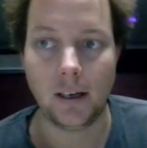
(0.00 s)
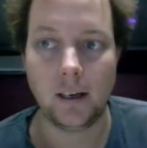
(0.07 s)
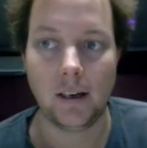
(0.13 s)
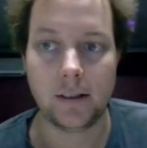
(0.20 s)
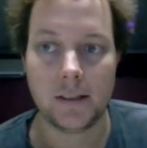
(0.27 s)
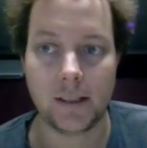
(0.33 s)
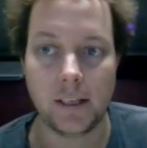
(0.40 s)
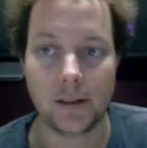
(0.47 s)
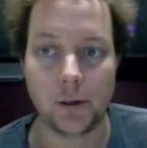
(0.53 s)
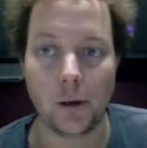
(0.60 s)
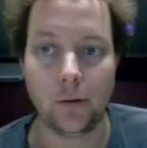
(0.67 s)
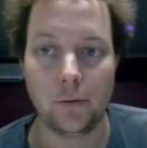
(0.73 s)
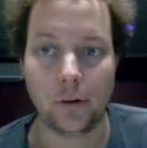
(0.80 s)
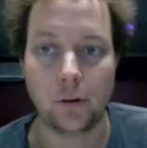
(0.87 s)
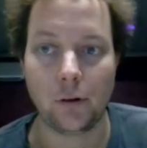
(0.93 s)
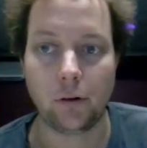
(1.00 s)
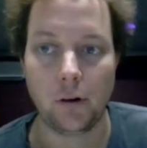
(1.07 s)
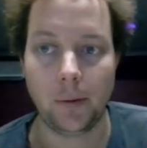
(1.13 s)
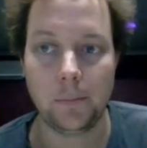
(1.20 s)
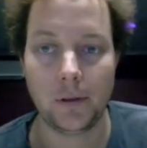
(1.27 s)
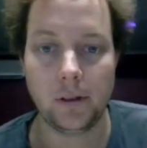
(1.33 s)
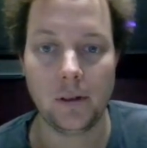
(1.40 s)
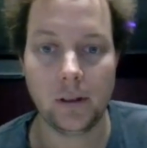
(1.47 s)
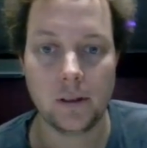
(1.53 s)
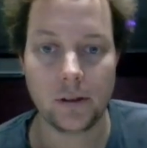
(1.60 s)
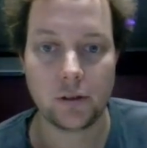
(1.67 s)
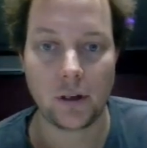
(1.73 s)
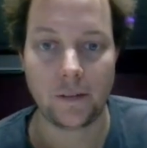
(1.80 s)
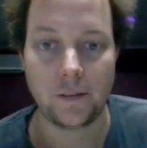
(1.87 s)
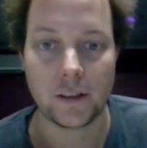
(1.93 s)
are sent over encrypted
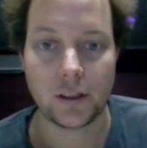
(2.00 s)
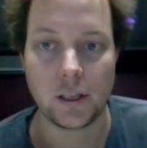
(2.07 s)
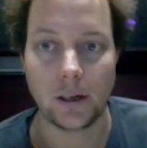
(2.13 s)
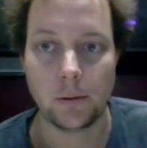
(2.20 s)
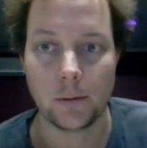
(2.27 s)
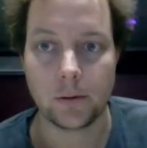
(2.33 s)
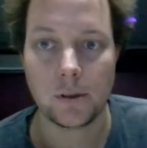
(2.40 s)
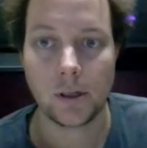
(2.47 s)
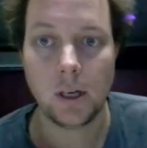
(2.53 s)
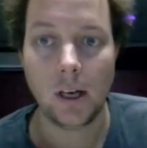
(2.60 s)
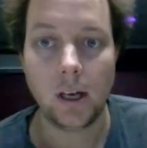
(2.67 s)
traffic channels.